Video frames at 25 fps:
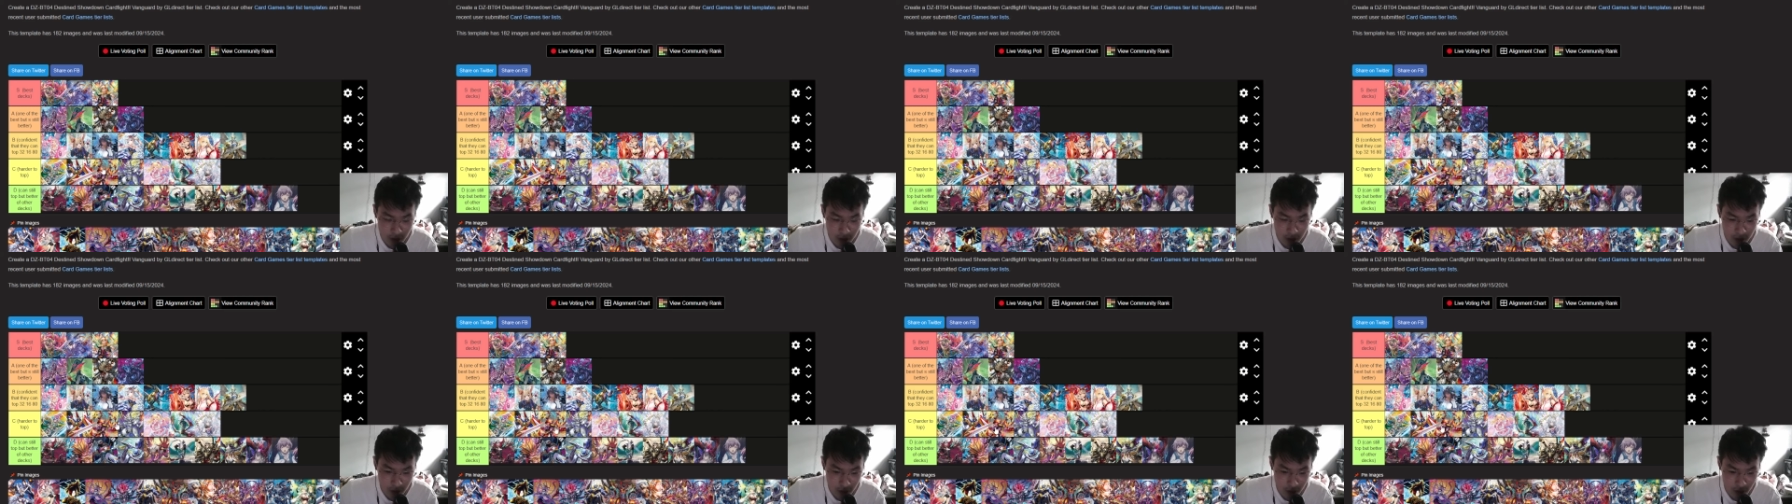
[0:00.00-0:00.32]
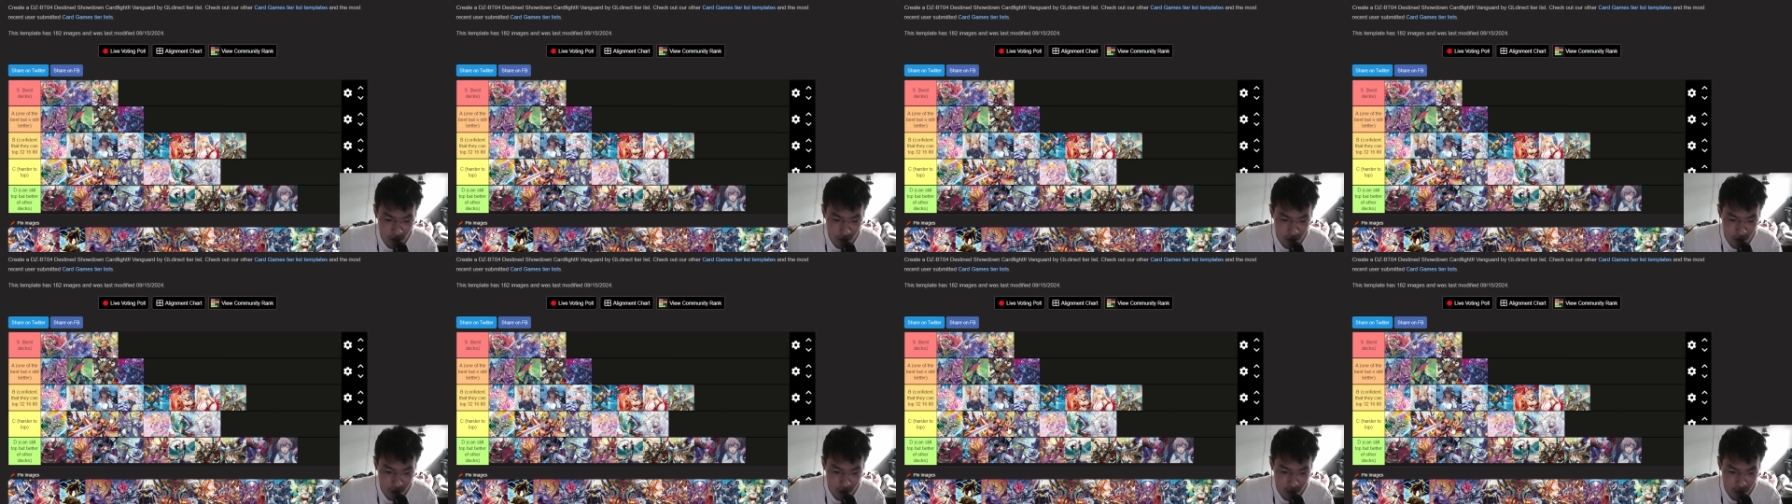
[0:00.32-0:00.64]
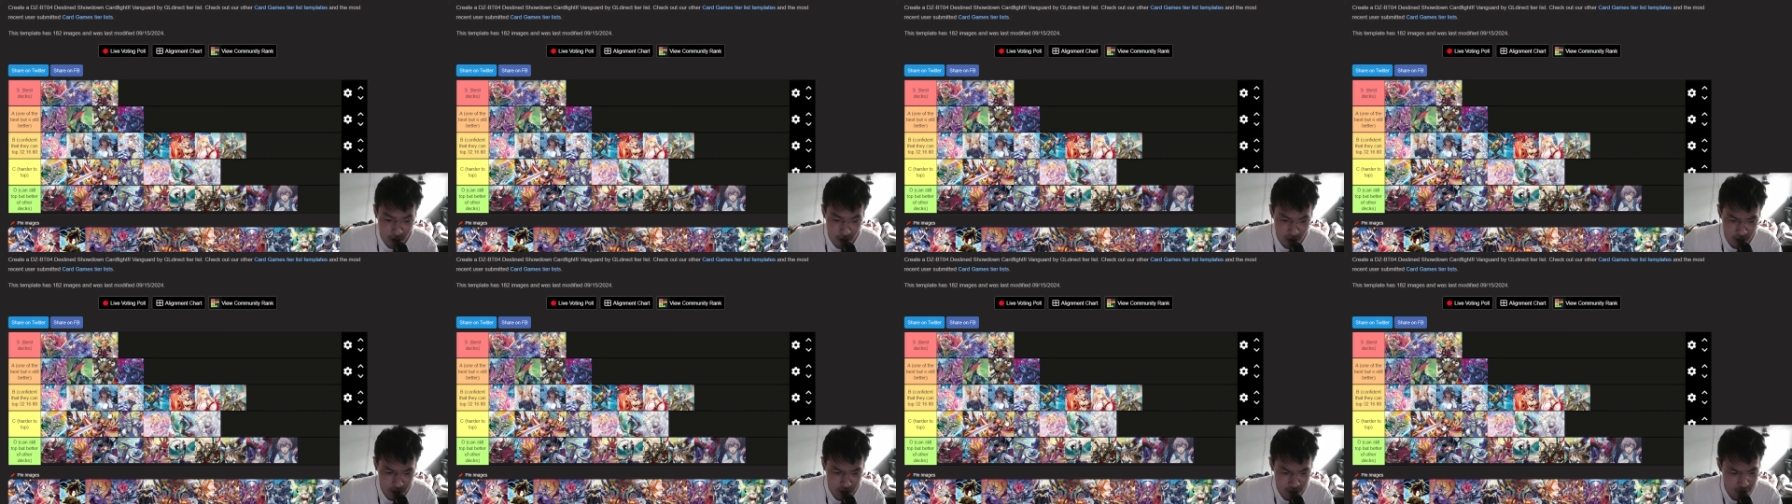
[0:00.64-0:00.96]
Or
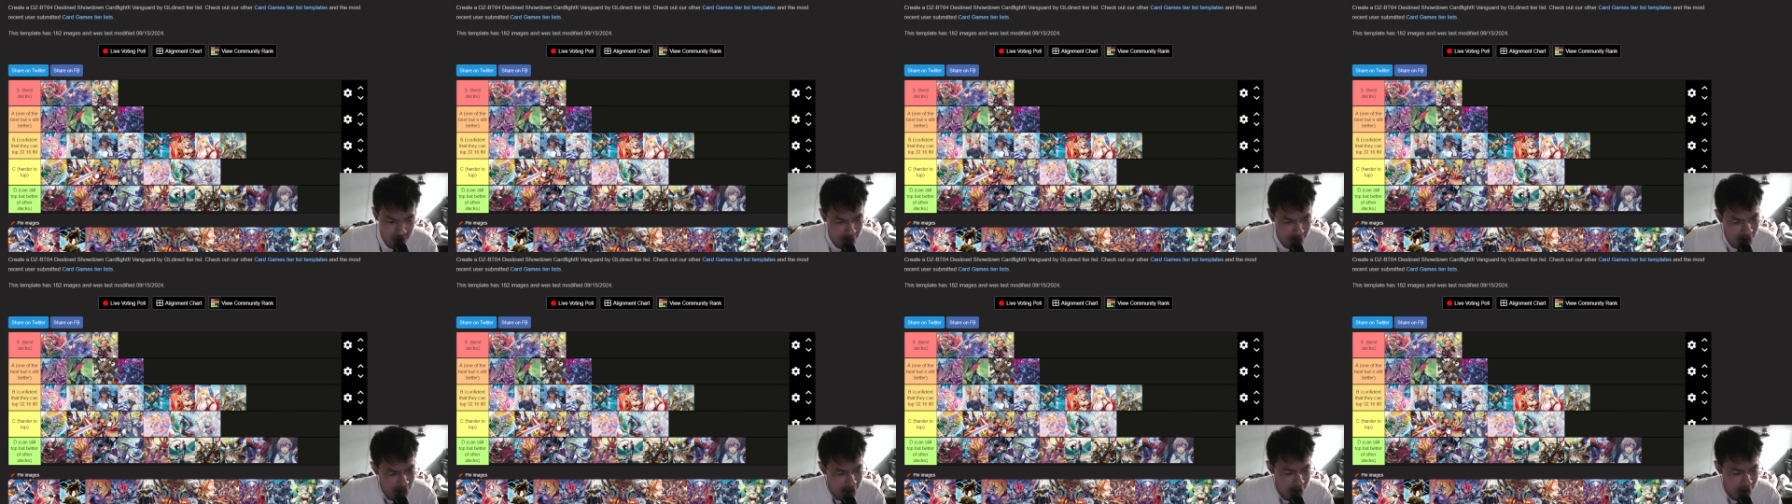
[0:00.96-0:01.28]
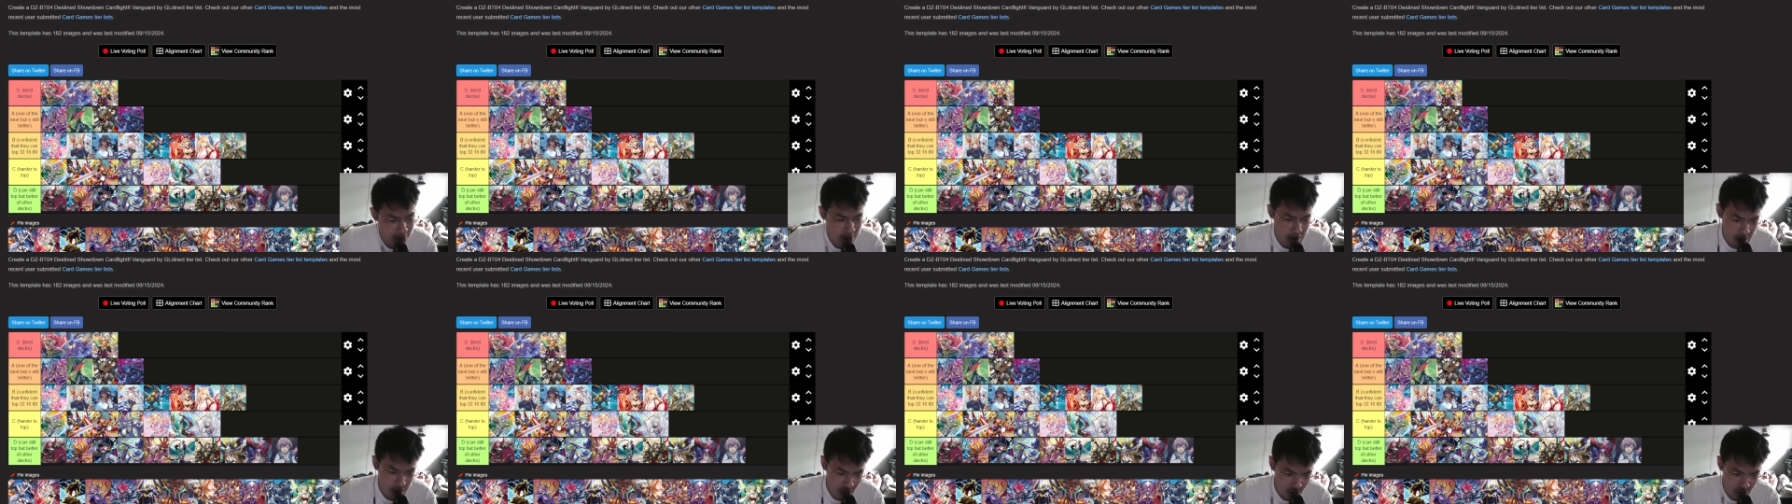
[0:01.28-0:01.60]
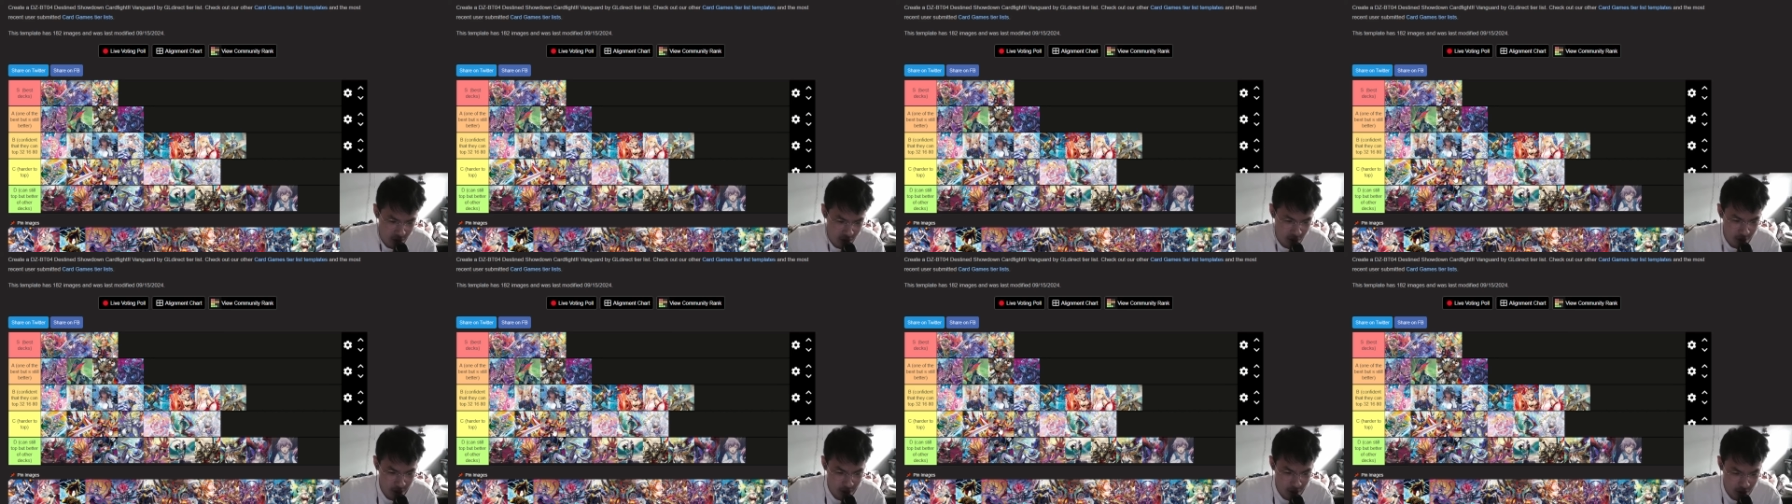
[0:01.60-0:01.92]
I think
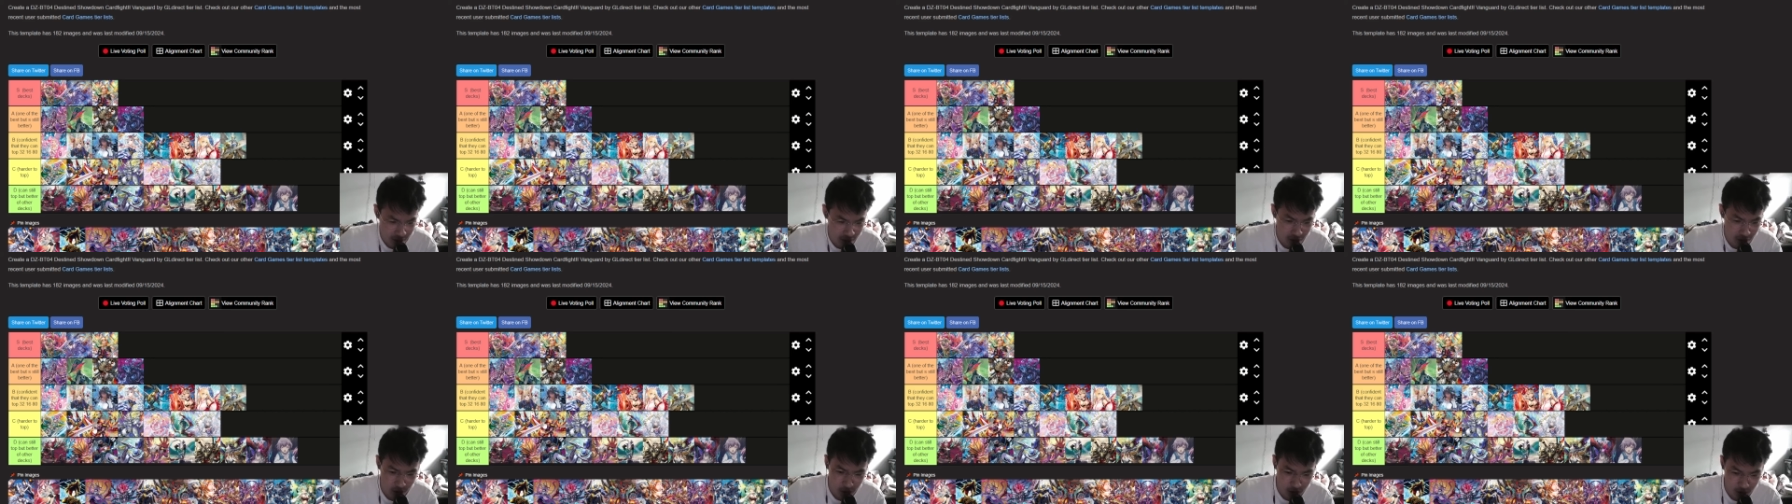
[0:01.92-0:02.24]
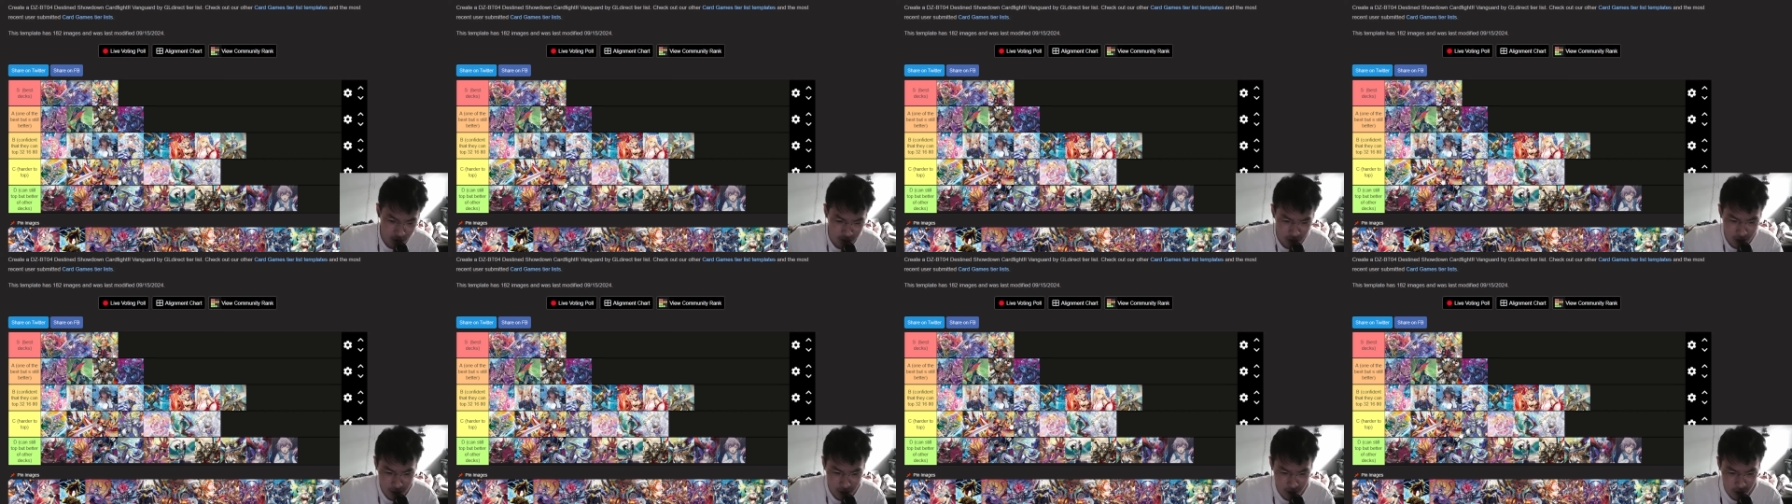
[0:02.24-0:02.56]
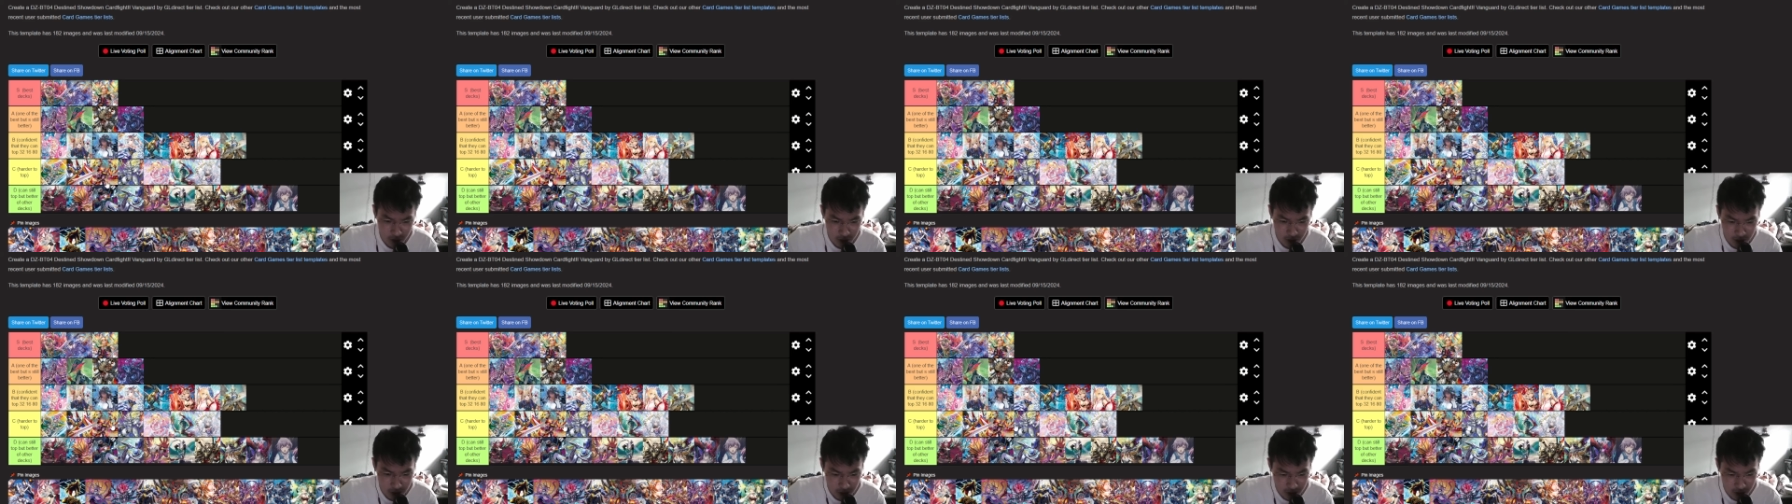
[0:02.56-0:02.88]
Equilibra can also play
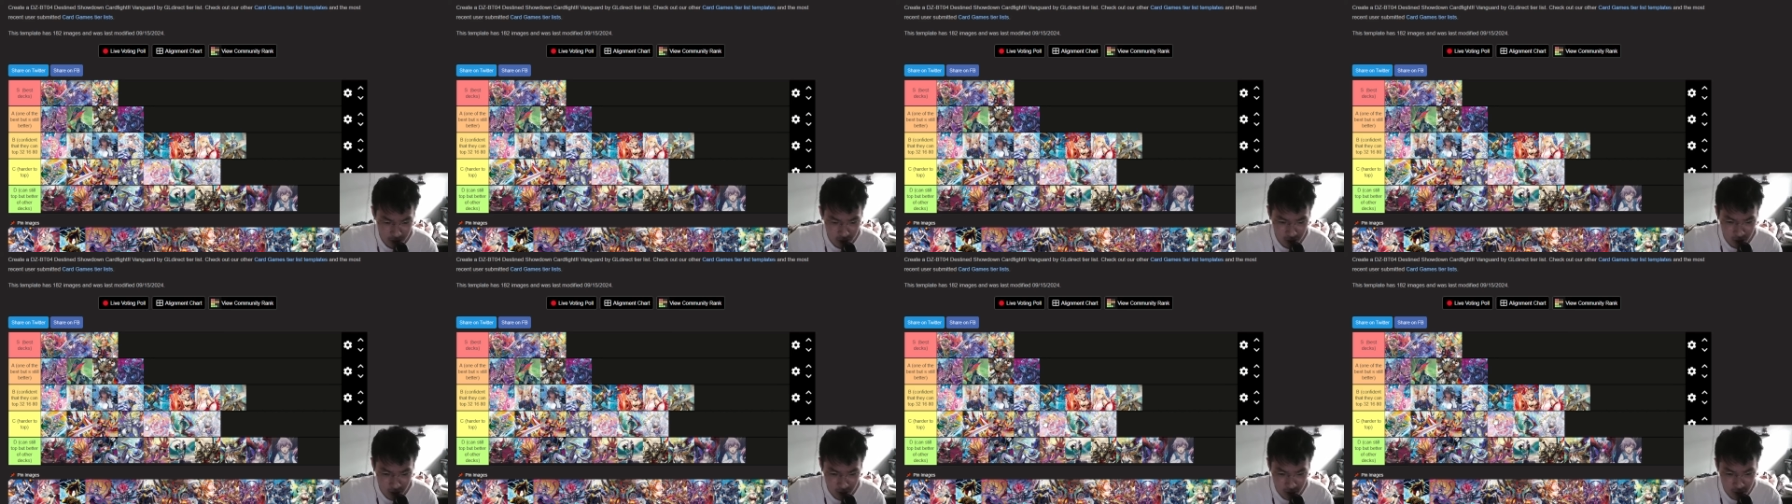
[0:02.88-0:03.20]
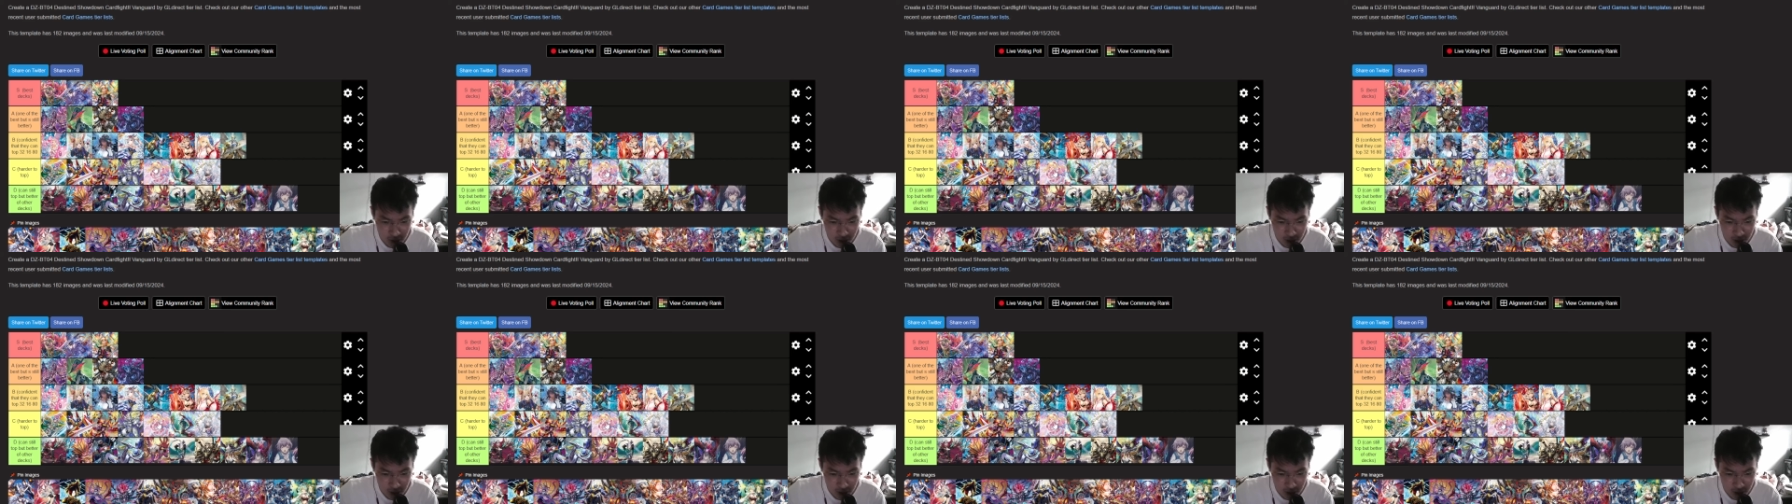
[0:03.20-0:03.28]
going second